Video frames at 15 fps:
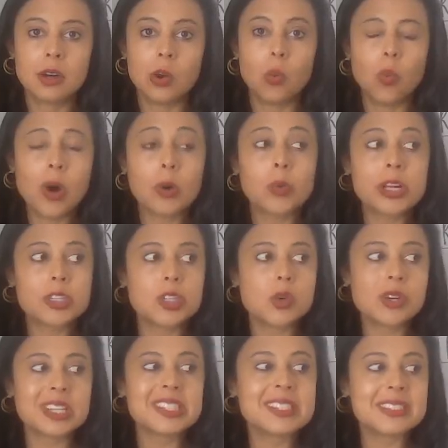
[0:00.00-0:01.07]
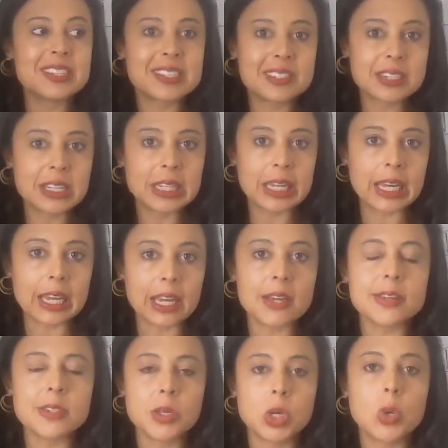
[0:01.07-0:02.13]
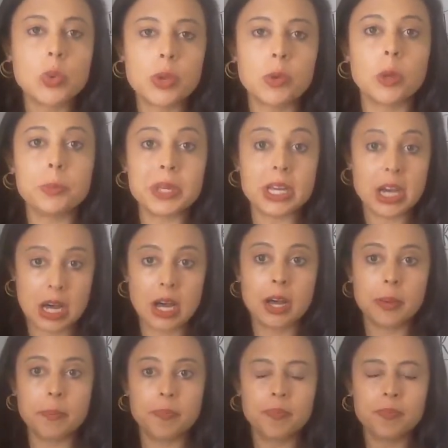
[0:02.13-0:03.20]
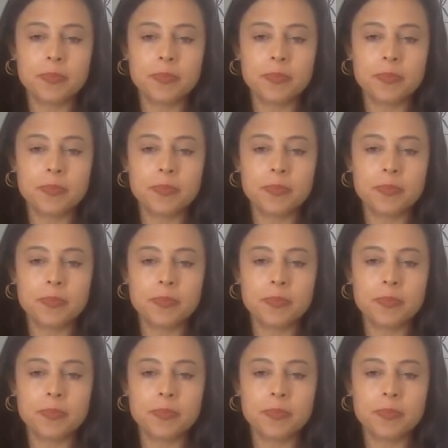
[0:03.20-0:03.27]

What we do consistently is who we will become.